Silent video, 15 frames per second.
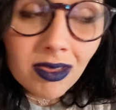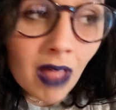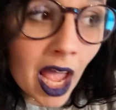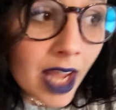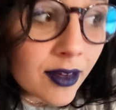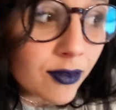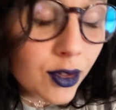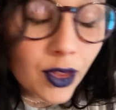
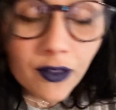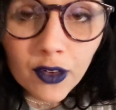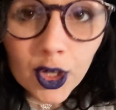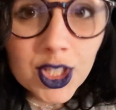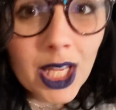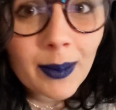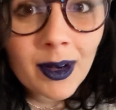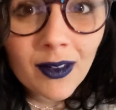life for the
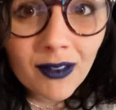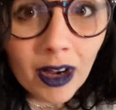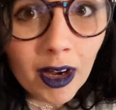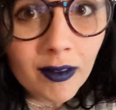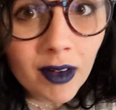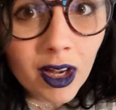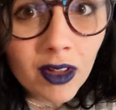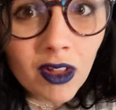first time in a
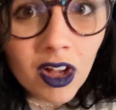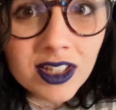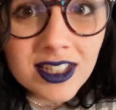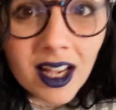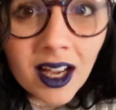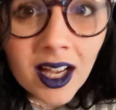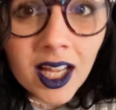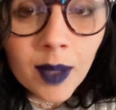very, very long
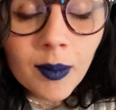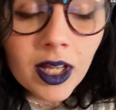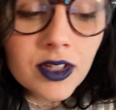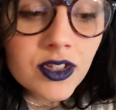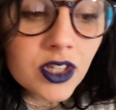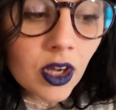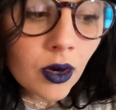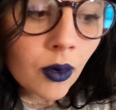time.
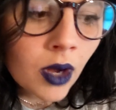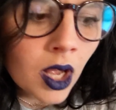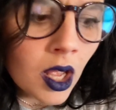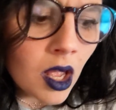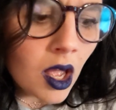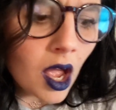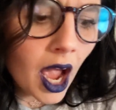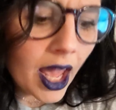And so
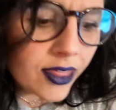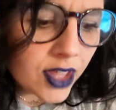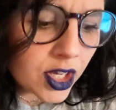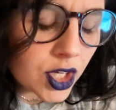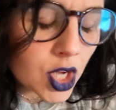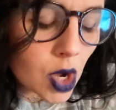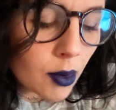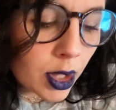I
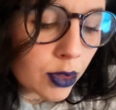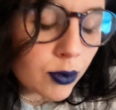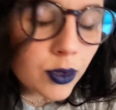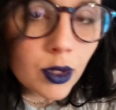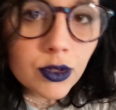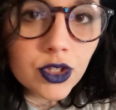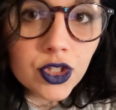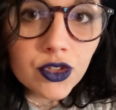think going
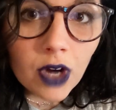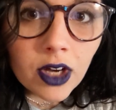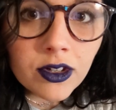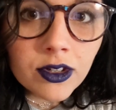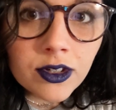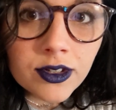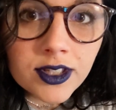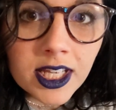through those
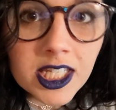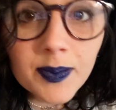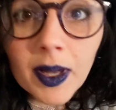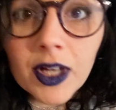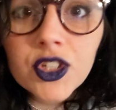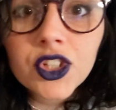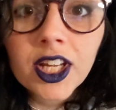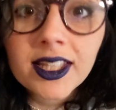struggles,
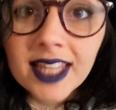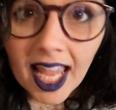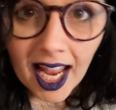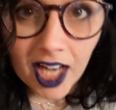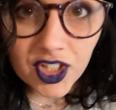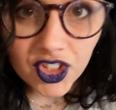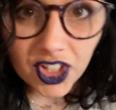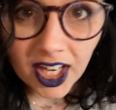especially at
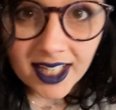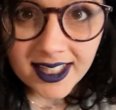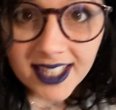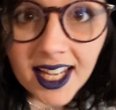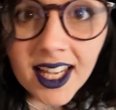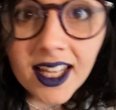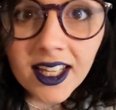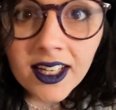the age that I
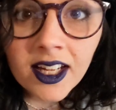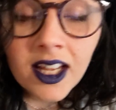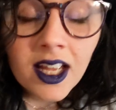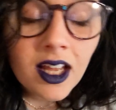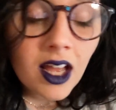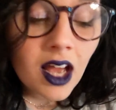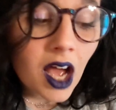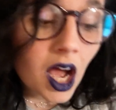did,
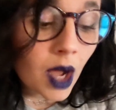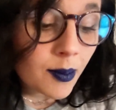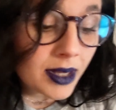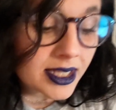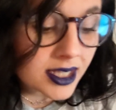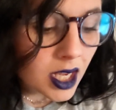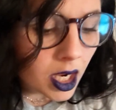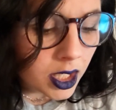
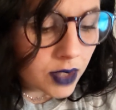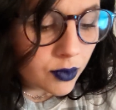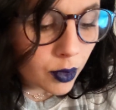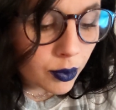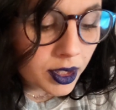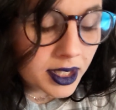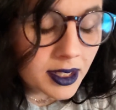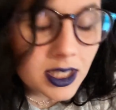is kind of
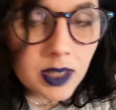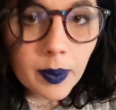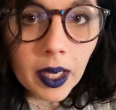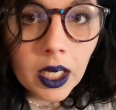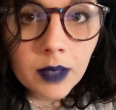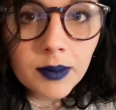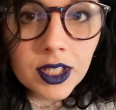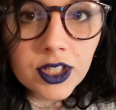what really
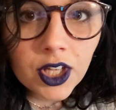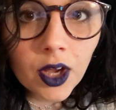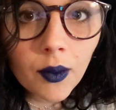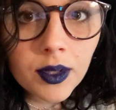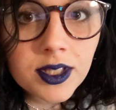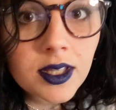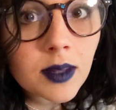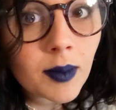inspired me to
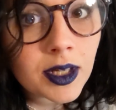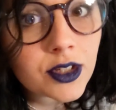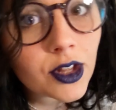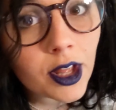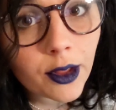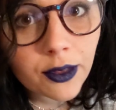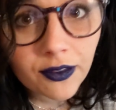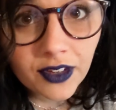go into the
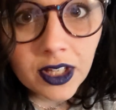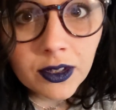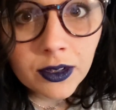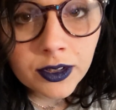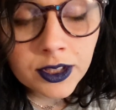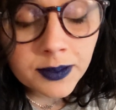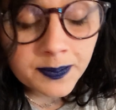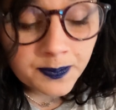mental health
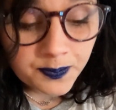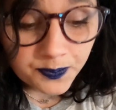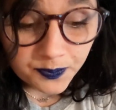field.